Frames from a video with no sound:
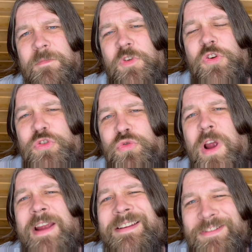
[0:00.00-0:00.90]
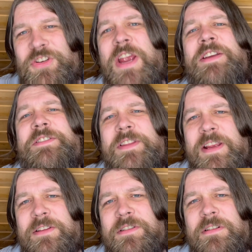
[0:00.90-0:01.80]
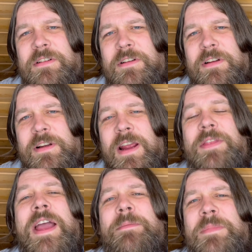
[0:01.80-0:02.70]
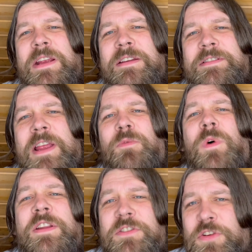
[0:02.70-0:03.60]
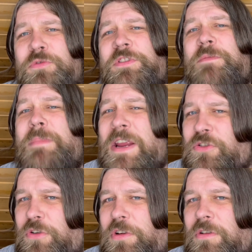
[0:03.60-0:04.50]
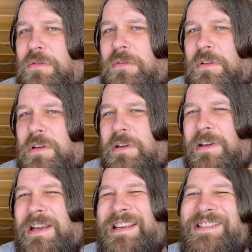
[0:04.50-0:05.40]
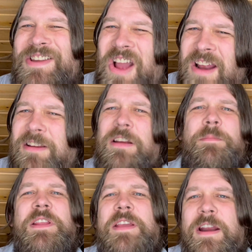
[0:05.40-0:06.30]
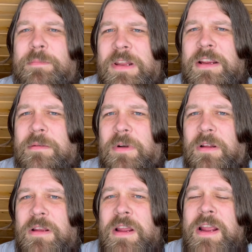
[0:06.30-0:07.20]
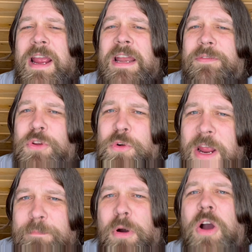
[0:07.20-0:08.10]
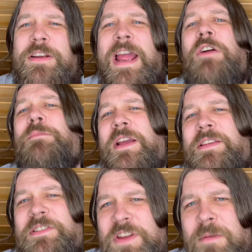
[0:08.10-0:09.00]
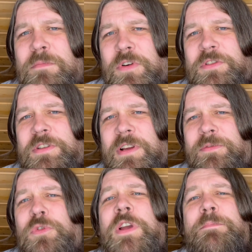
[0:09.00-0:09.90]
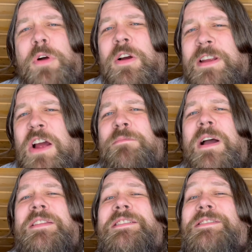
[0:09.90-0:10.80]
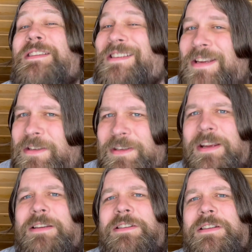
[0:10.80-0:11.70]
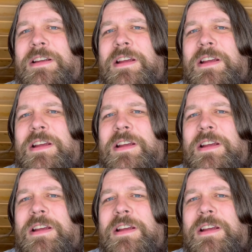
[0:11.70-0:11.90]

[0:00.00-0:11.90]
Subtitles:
You're trying to change things. And that means that what is used to measure you is not going to be that applicable. And if you get bogged down by these numbers, if you get bogged down by these statistics,